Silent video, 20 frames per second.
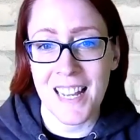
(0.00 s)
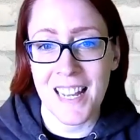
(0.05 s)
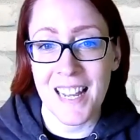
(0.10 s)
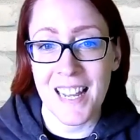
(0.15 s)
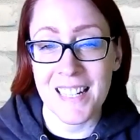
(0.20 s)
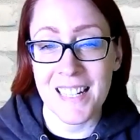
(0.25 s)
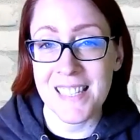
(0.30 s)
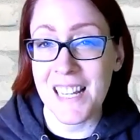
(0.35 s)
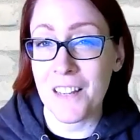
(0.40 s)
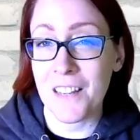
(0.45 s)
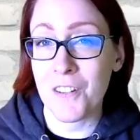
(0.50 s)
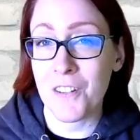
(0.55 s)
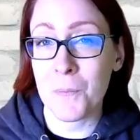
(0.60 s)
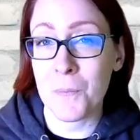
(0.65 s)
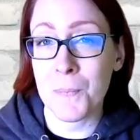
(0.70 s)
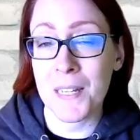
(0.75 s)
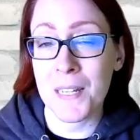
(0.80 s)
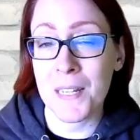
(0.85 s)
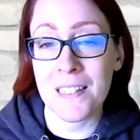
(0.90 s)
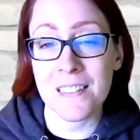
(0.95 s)
It's
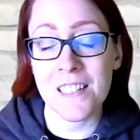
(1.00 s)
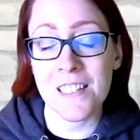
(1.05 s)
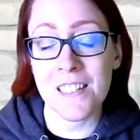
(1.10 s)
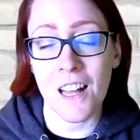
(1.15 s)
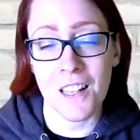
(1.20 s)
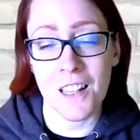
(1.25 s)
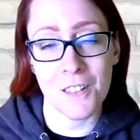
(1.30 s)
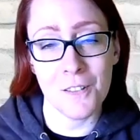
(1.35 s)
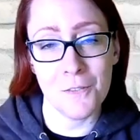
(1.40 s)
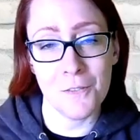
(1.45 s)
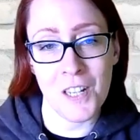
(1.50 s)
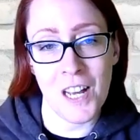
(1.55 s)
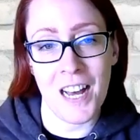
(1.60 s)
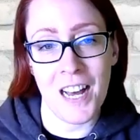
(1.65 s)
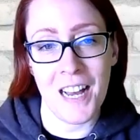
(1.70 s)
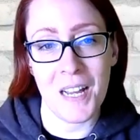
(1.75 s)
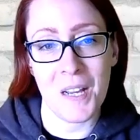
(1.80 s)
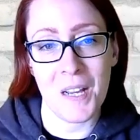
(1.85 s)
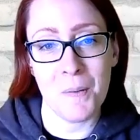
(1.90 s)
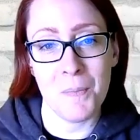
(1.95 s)
saving me a ton of
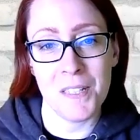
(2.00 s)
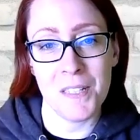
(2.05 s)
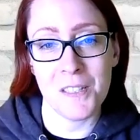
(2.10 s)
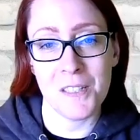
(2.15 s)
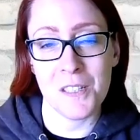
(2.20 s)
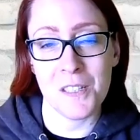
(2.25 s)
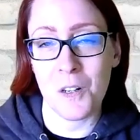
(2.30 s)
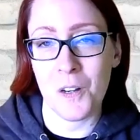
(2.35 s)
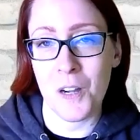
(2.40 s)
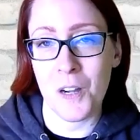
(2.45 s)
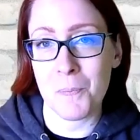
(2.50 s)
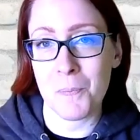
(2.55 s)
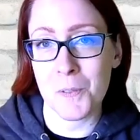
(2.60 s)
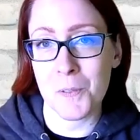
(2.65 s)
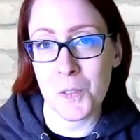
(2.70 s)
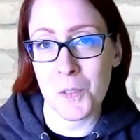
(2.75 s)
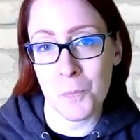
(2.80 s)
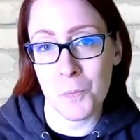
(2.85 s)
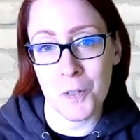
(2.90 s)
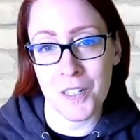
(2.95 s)
time, so I'm
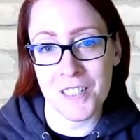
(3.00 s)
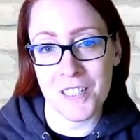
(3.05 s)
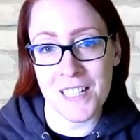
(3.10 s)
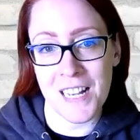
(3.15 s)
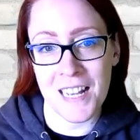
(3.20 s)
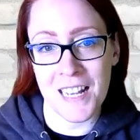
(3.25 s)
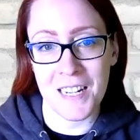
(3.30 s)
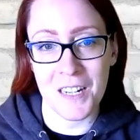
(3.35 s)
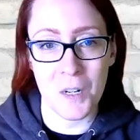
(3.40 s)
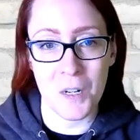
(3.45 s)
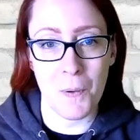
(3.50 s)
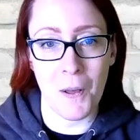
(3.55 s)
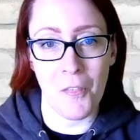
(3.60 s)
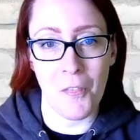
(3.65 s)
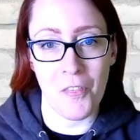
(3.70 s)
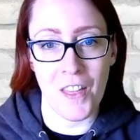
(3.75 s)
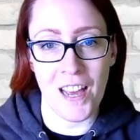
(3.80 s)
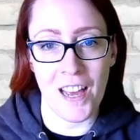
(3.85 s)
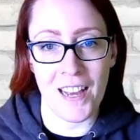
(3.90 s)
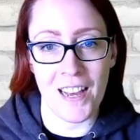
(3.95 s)
super excited
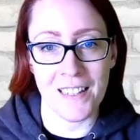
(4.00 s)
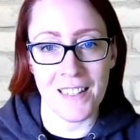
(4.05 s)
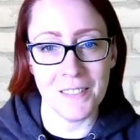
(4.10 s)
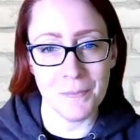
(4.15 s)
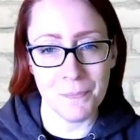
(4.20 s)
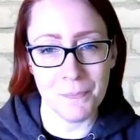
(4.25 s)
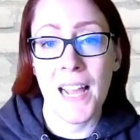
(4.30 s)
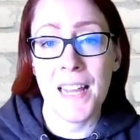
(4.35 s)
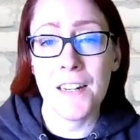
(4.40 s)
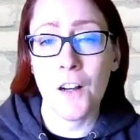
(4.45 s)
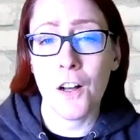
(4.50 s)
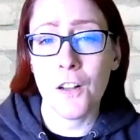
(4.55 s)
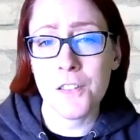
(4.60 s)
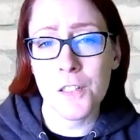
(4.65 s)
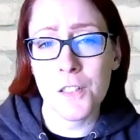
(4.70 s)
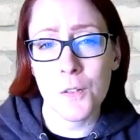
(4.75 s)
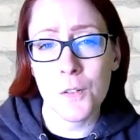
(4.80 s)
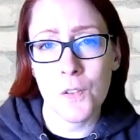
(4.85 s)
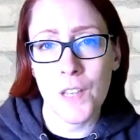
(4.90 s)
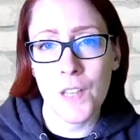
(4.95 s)
about that. I'd
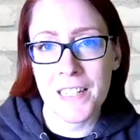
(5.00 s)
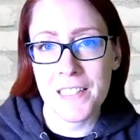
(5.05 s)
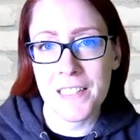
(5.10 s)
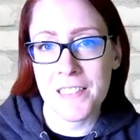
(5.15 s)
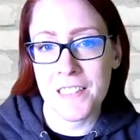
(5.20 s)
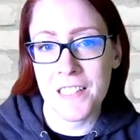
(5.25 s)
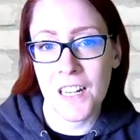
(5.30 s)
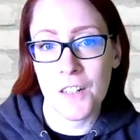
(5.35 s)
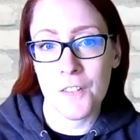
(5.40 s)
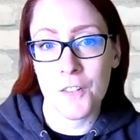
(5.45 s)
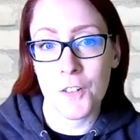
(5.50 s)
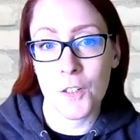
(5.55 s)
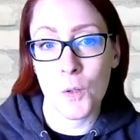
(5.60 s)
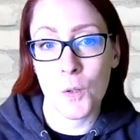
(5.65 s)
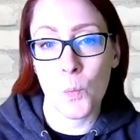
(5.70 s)
also like to cover